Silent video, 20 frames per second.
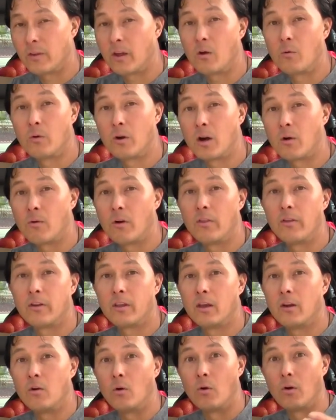Now, would I rather
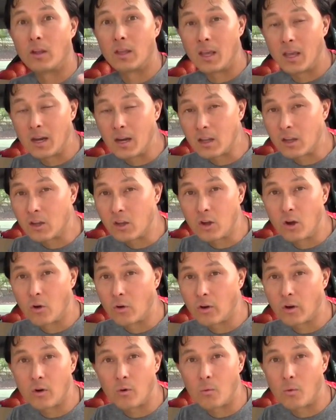get organic
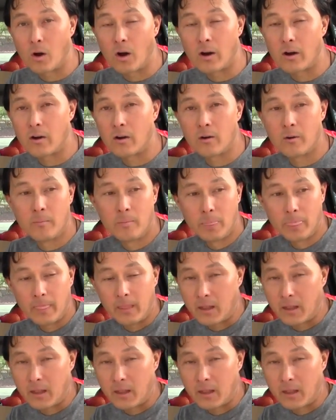coconut water